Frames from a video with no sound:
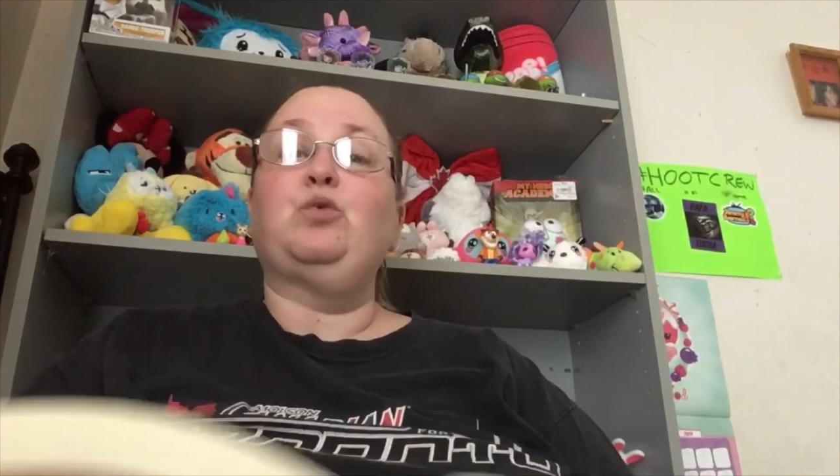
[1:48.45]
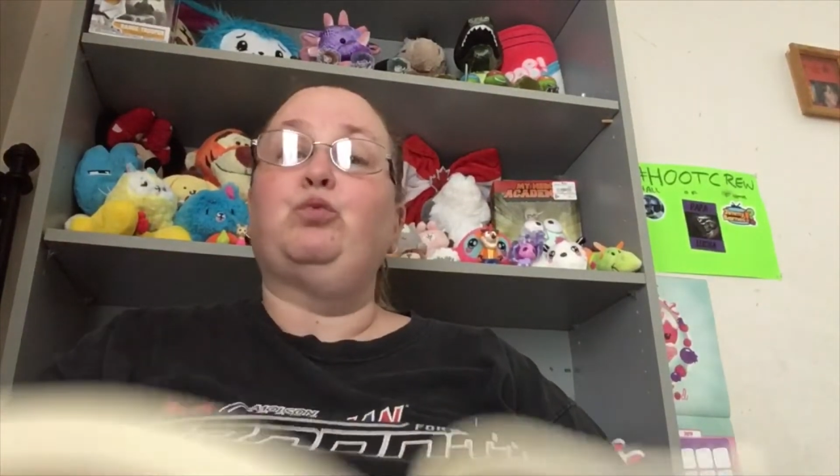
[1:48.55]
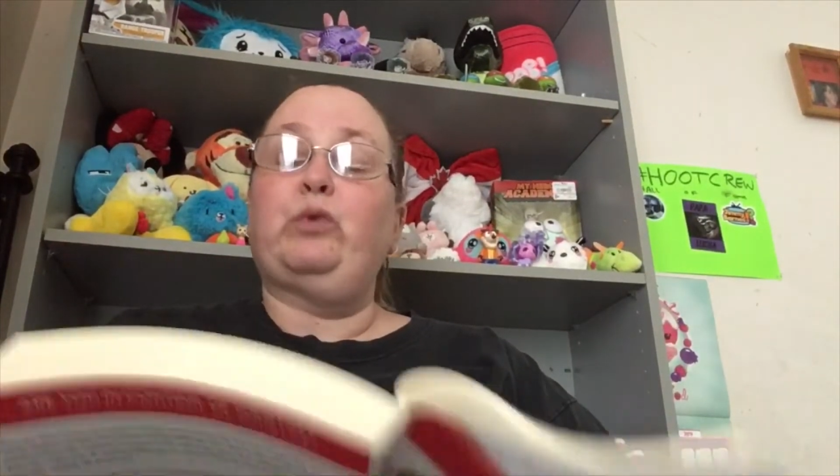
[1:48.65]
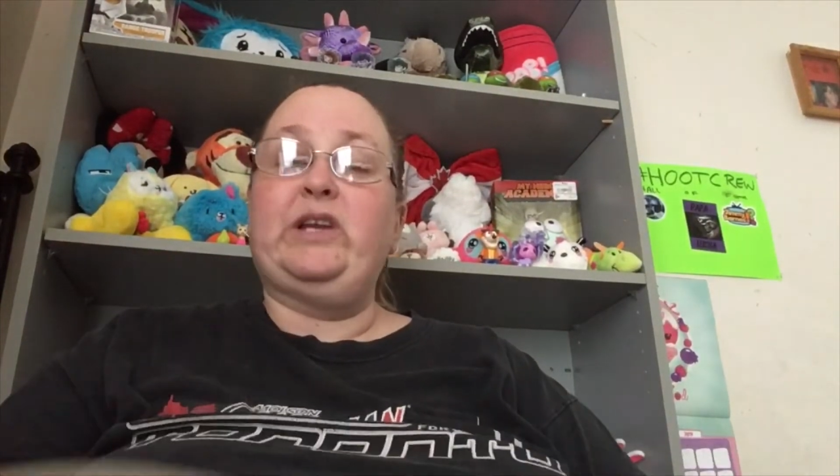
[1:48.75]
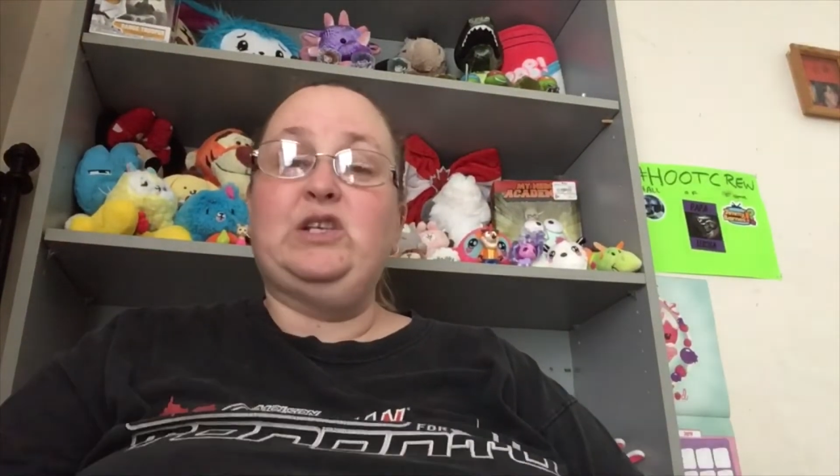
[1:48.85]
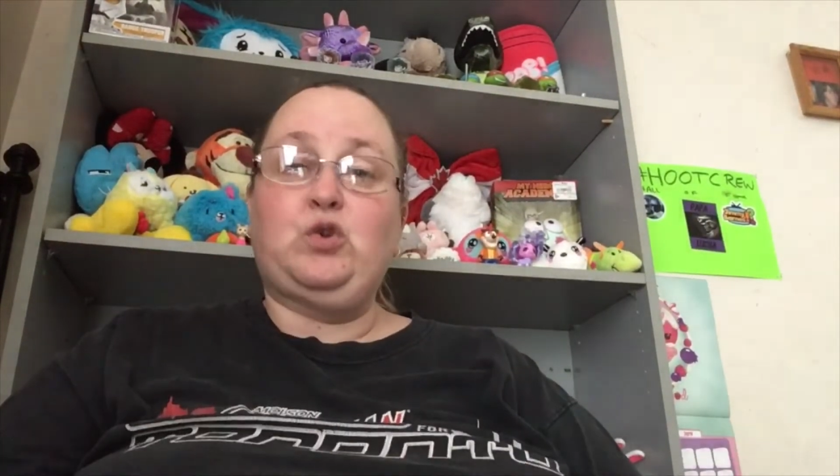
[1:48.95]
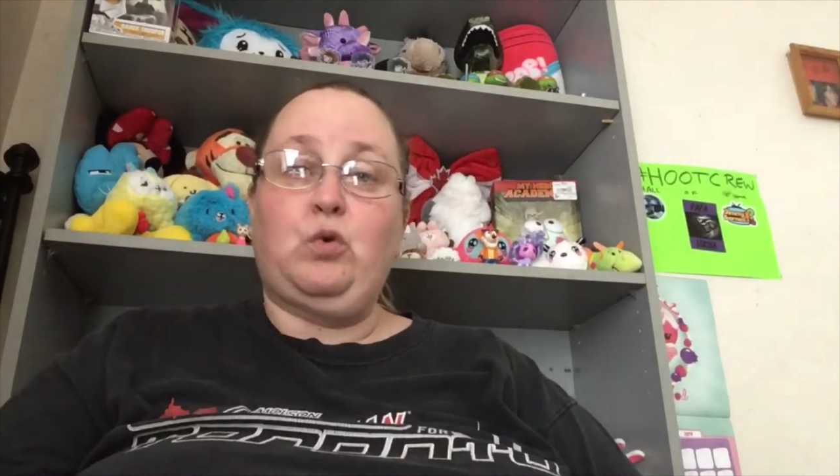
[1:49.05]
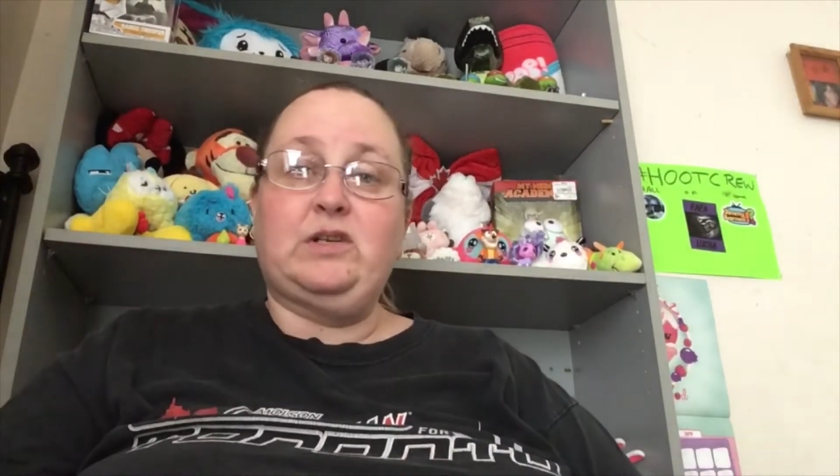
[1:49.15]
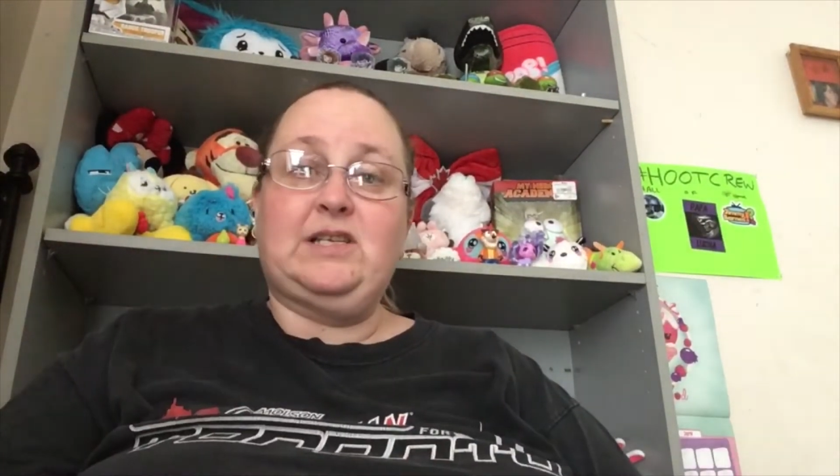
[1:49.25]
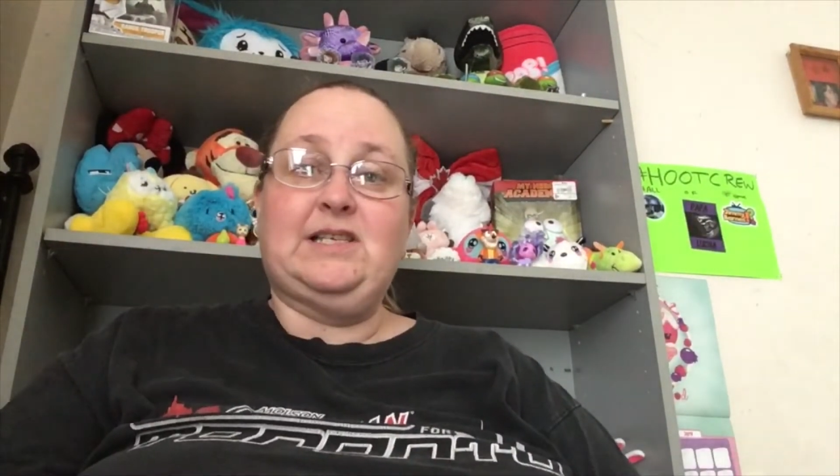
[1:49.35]

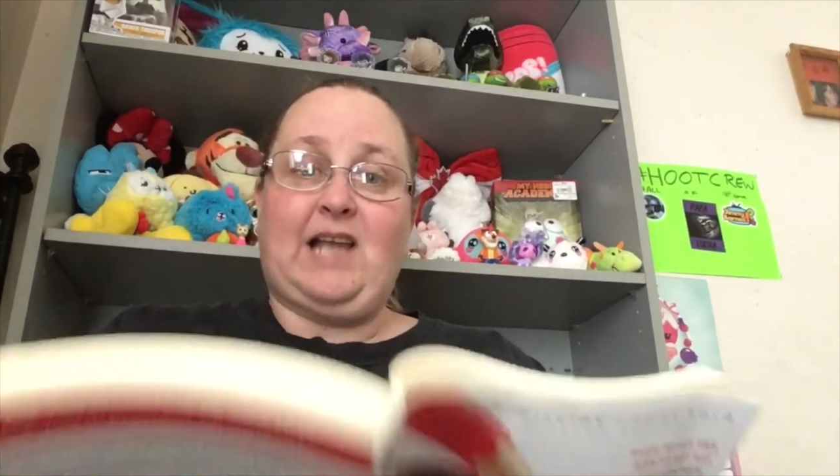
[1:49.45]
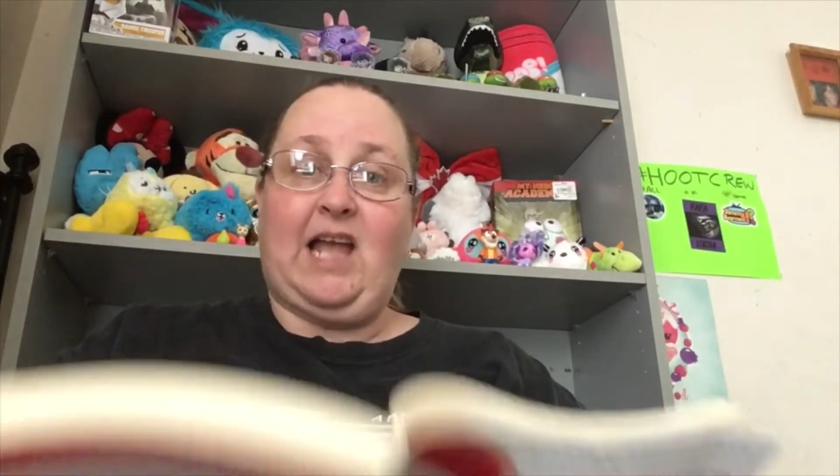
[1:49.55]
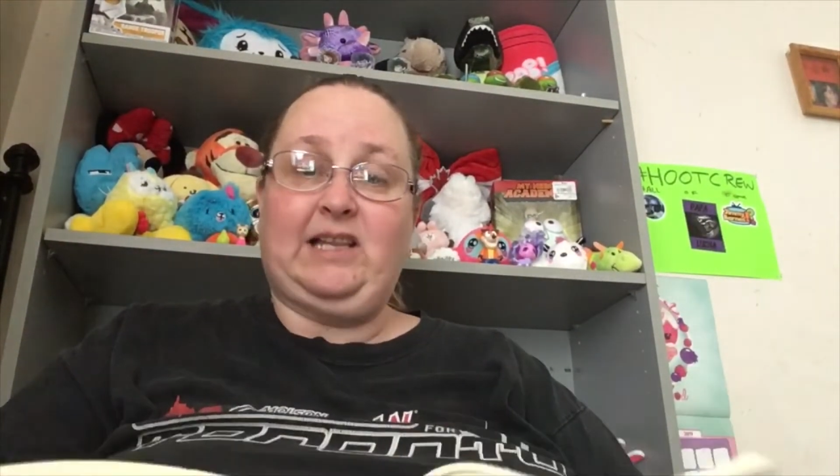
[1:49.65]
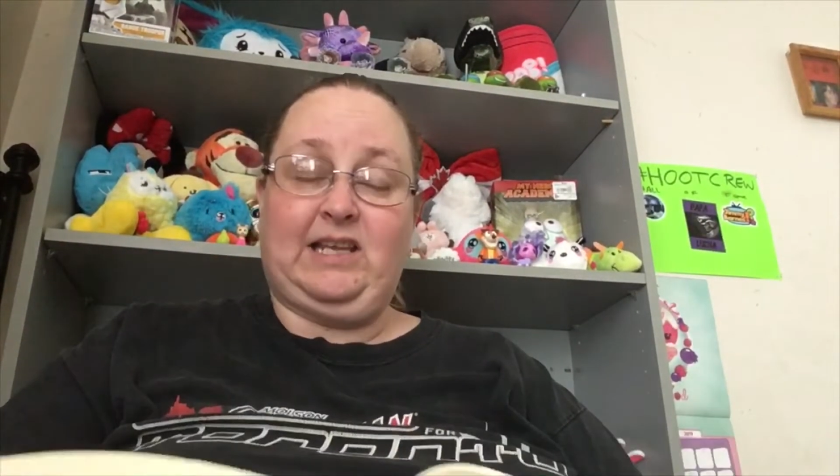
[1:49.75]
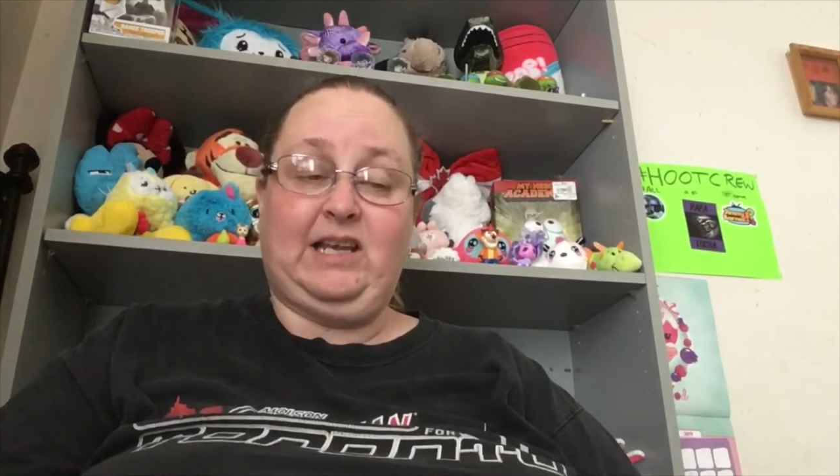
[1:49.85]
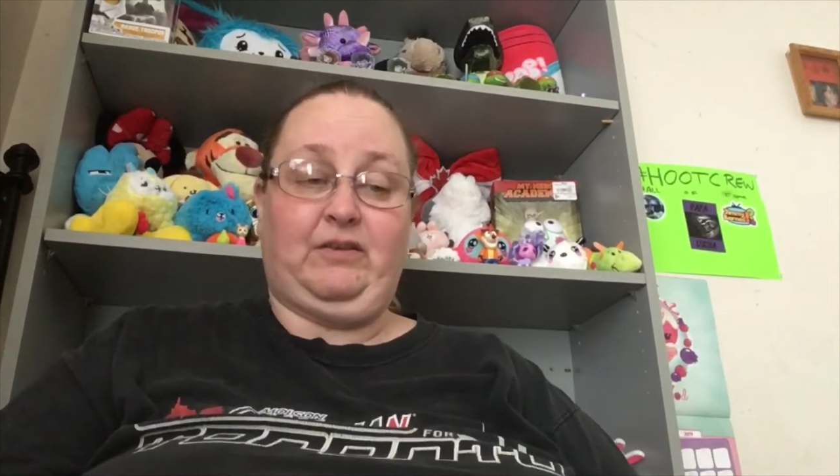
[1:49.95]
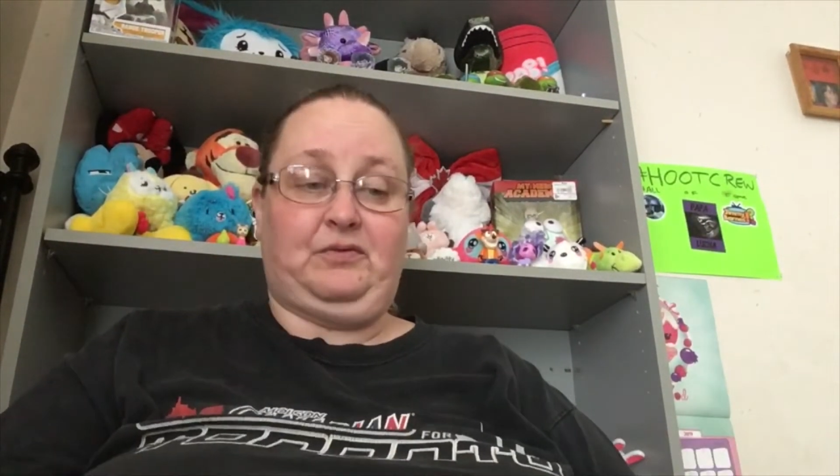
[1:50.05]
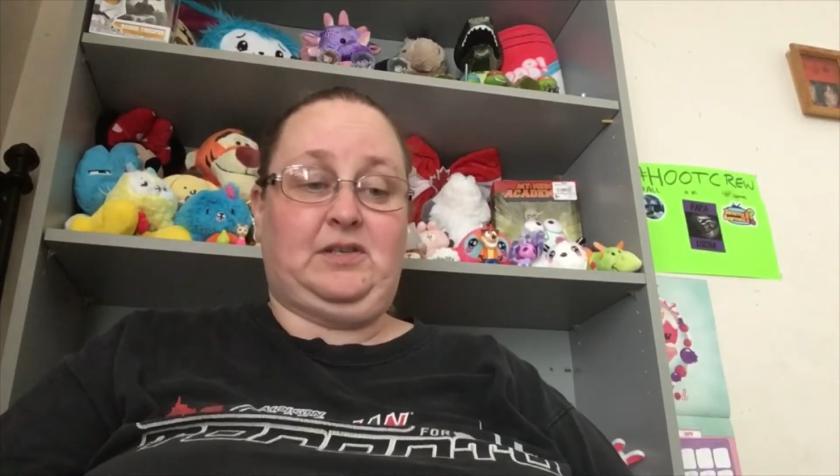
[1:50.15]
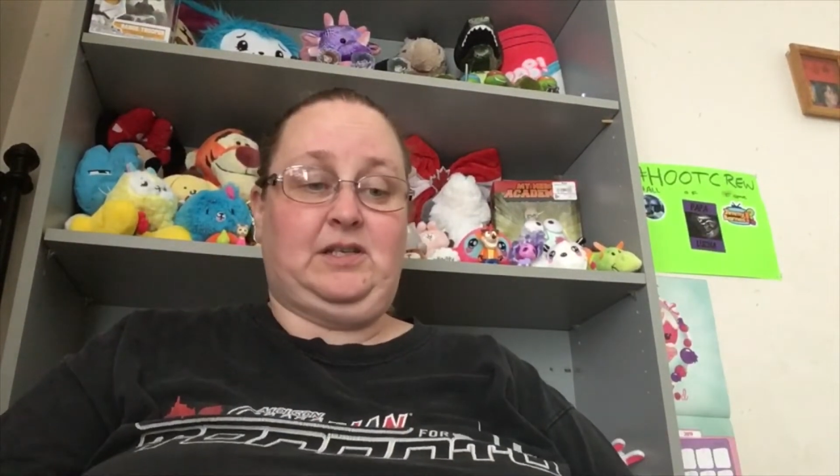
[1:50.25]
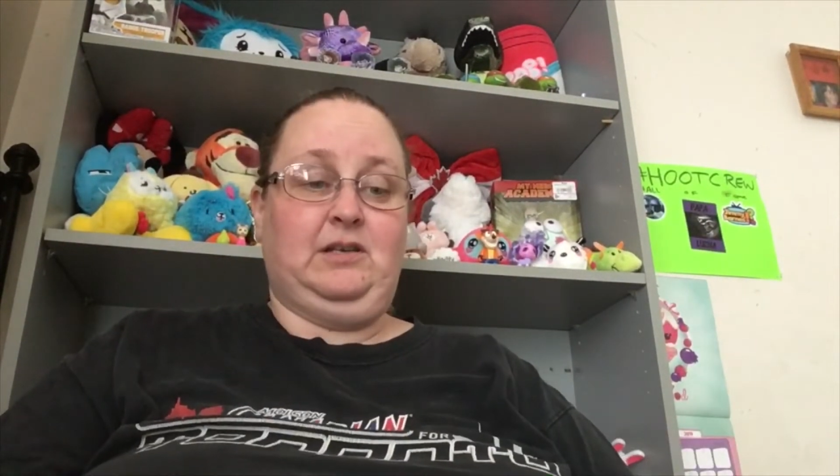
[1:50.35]
resources and
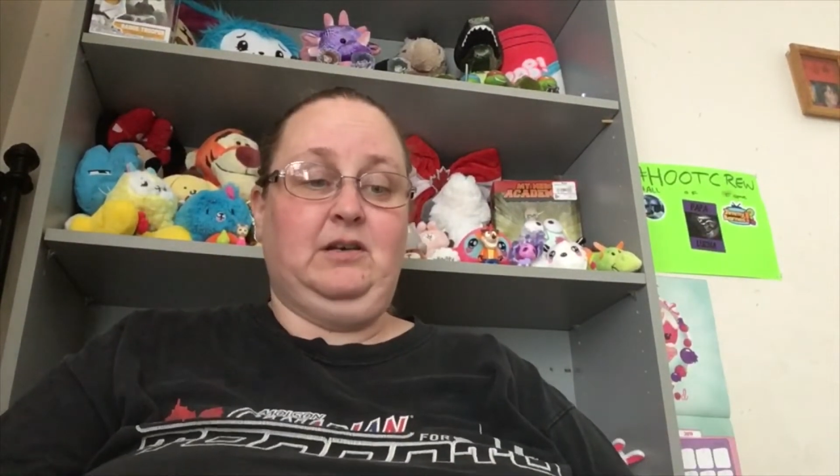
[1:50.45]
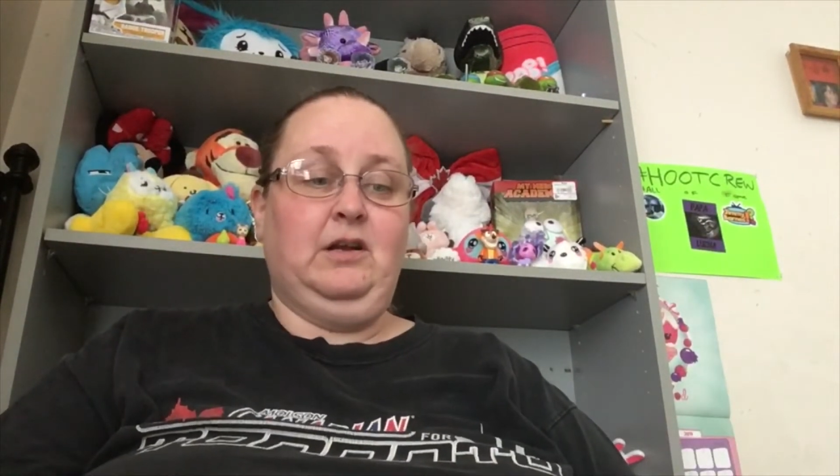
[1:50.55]
gifts.